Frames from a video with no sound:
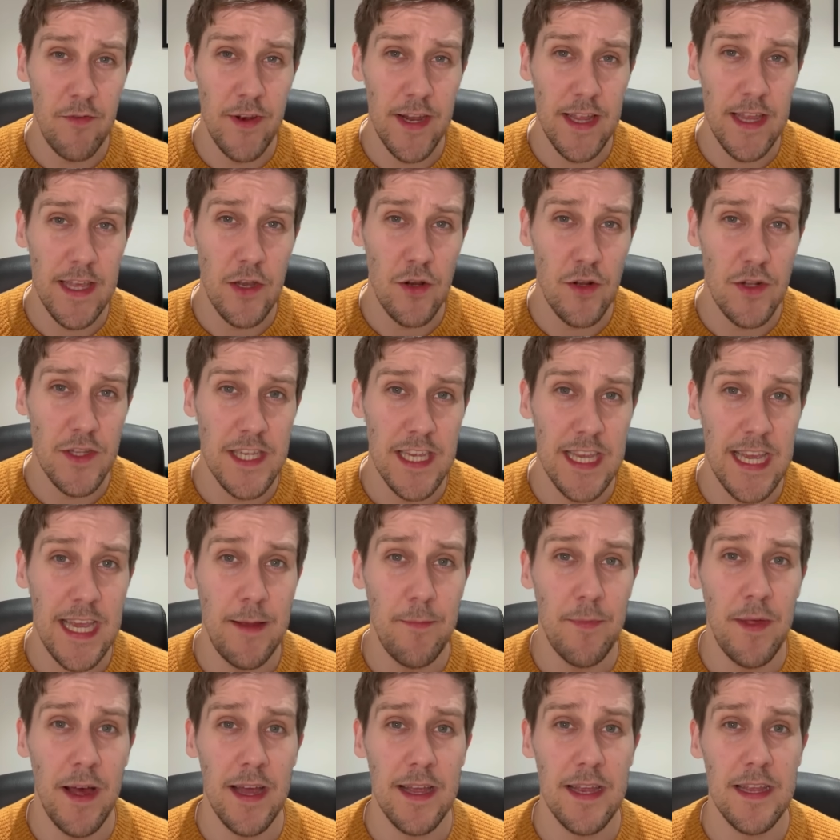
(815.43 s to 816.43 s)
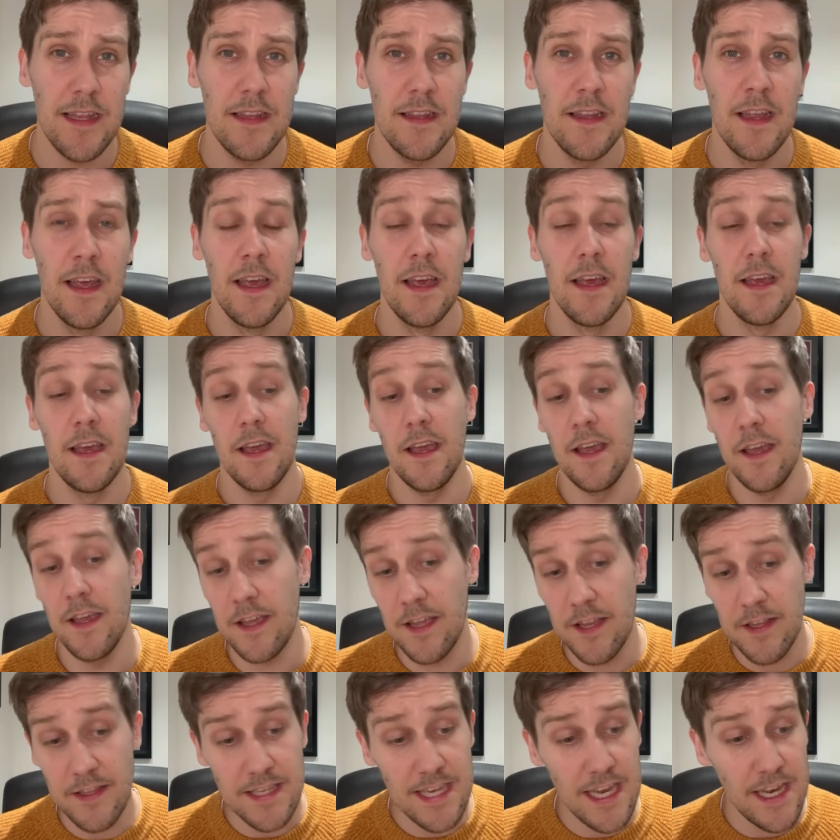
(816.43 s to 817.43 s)
really good to keep that
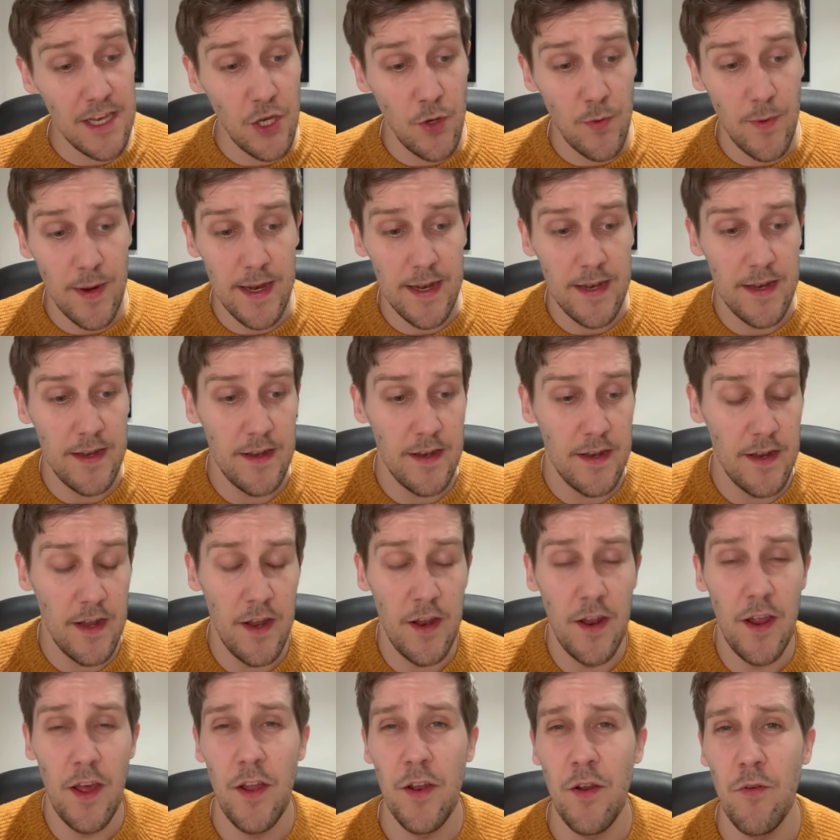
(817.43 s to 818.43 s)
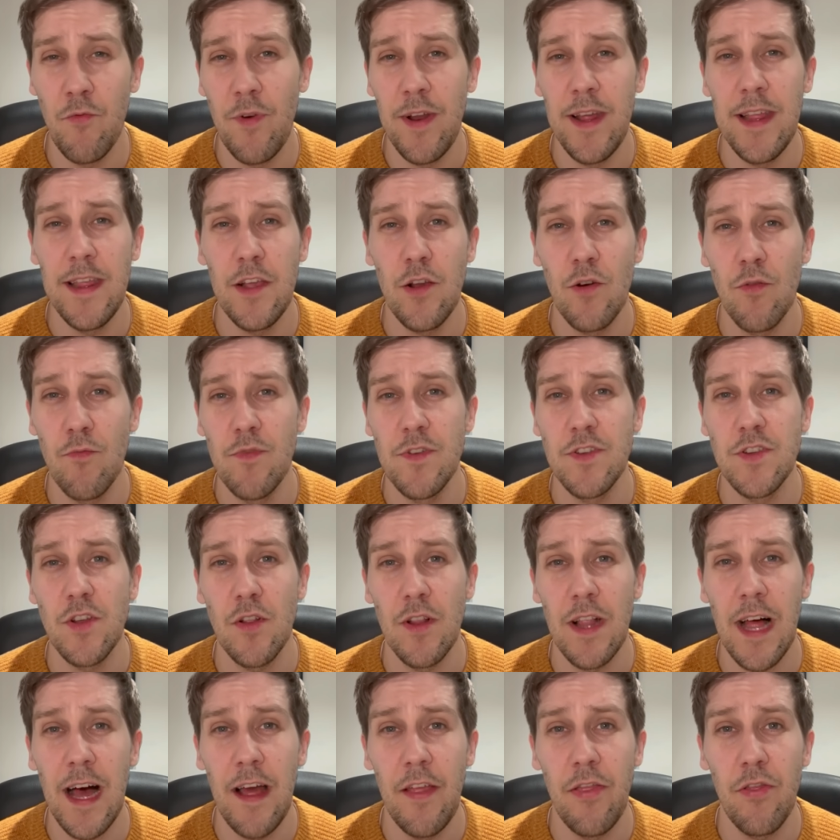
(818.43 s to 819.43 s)
continuing, and a really good
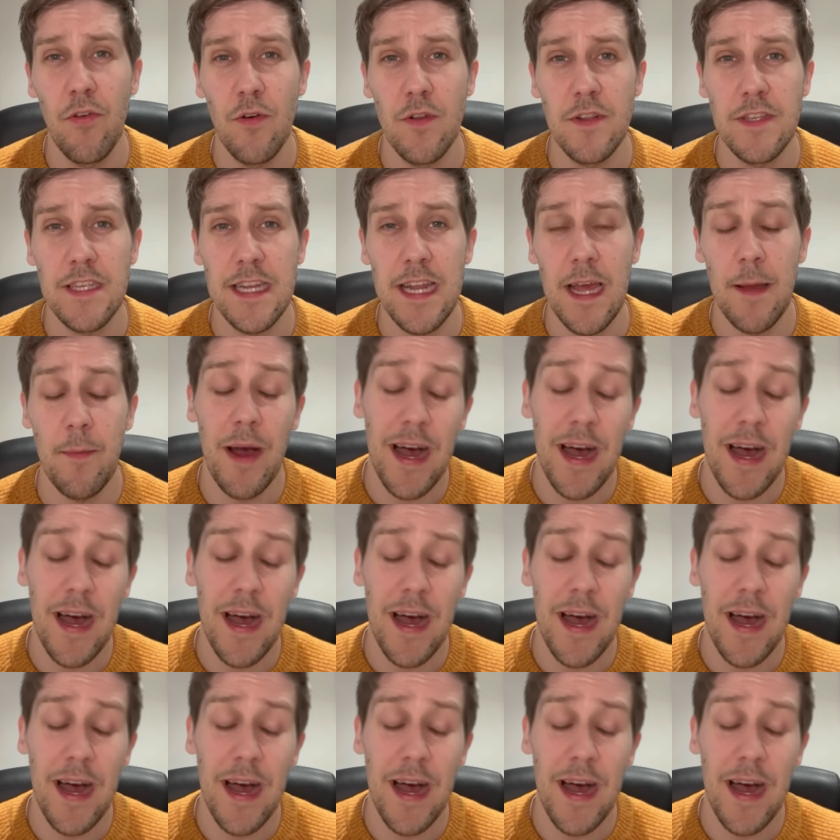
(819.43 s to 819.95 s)
result, I thought, today.